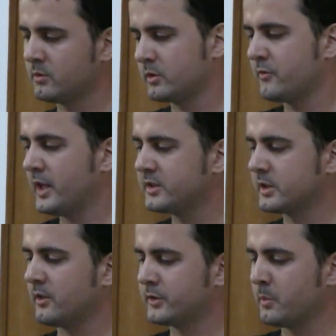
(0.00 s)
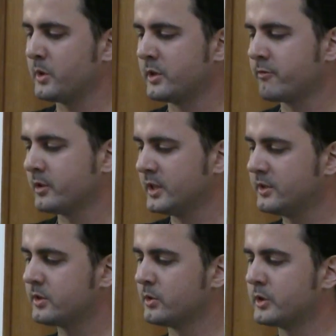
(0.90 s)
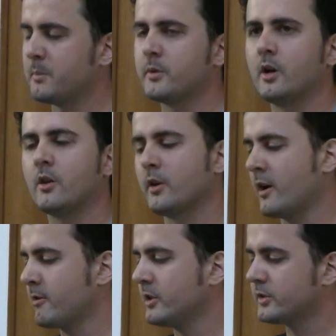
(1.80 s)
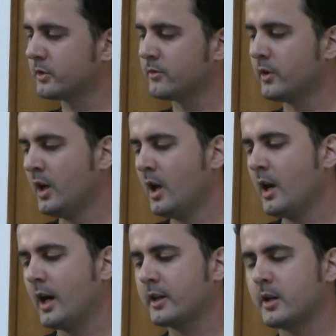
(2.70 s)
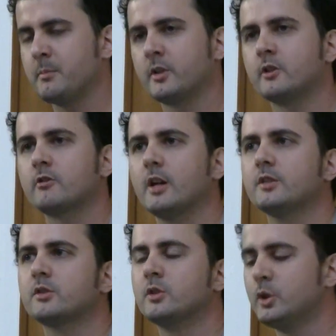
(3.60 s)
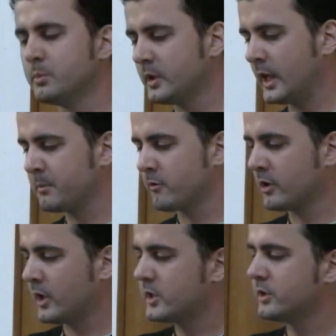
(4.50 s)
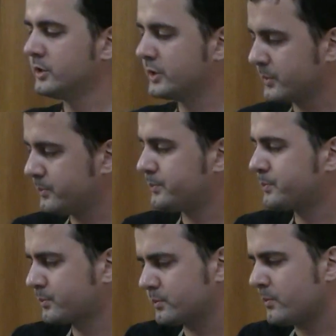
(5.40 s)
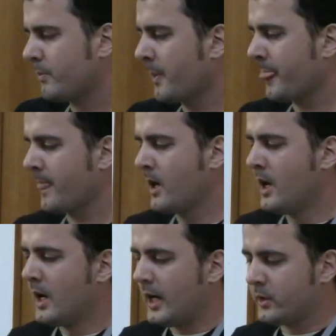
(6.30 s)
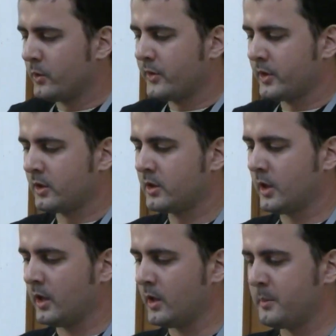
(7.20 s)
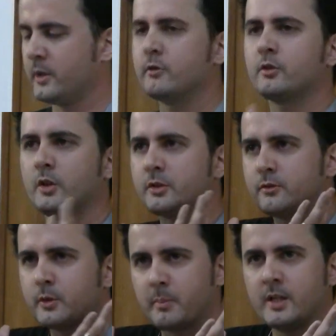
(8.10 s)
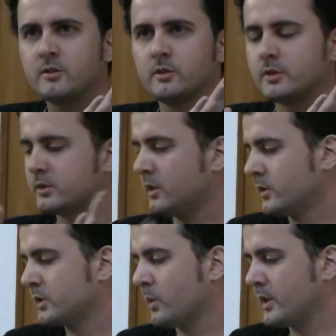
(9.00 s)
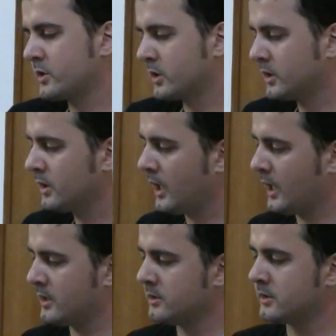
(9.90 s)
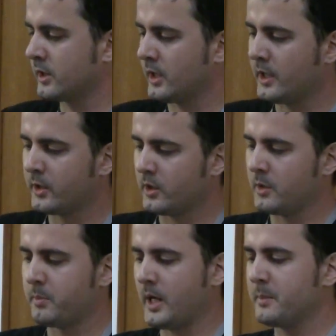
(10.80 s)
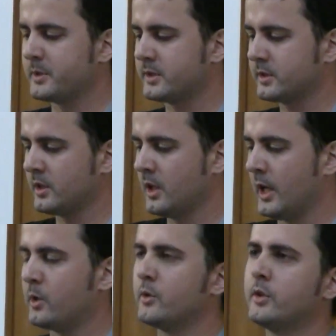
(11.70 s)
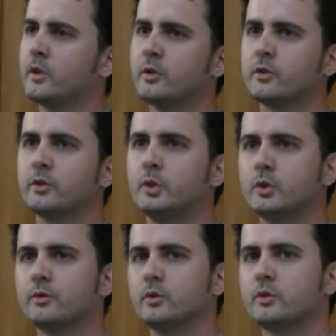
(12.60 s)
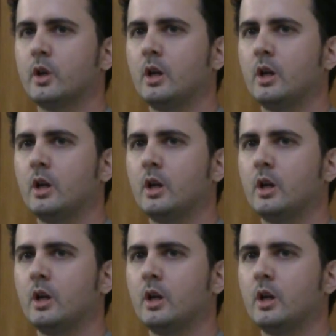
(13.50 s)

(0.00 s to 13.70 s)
defines itself somewhat differently to some of the other areas of academic interest in human-animal relations. I don't think, I mean, there's lots of debate on this question, and perhaps I don't think it's useful to